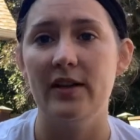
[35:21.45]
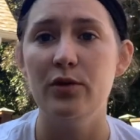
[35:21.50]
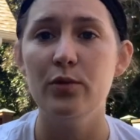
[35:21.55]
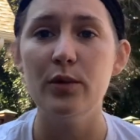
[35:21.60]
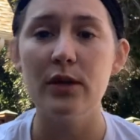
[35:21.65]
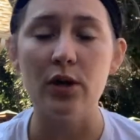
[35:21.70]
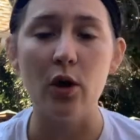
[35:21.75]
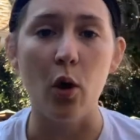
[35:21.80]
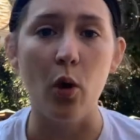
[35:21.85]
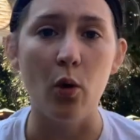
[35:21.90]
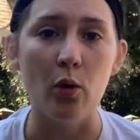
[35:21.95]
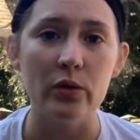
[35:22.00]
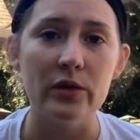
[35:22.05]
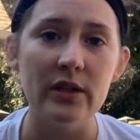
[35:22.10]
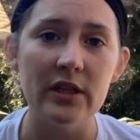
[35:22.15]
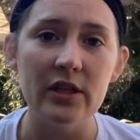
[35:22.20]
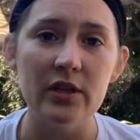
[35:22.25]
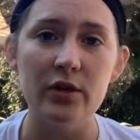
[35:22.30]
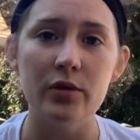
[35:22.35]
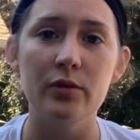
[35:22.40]
You can
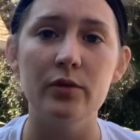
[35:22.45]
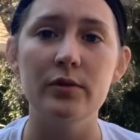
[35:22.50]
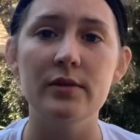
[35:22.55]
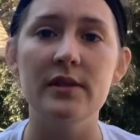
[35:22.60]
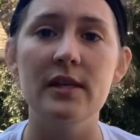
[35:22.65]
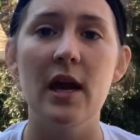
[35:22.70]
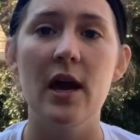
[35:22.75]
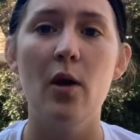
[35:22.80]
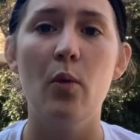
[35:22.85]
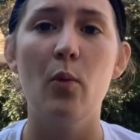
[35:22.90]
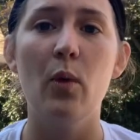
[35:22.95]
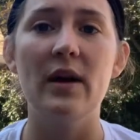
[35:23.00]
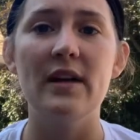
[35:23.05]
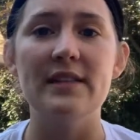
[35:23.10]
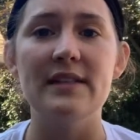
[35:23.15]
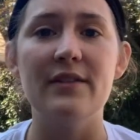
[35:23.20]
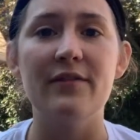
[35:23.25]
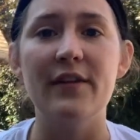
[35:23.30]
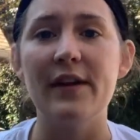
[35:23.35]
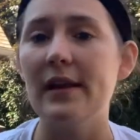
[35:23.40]
only use what is
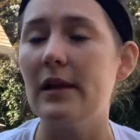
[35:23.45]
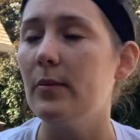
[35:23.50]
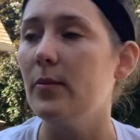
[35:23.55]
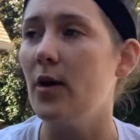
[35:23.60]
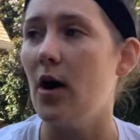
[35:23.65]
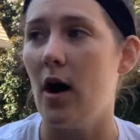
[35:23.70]
available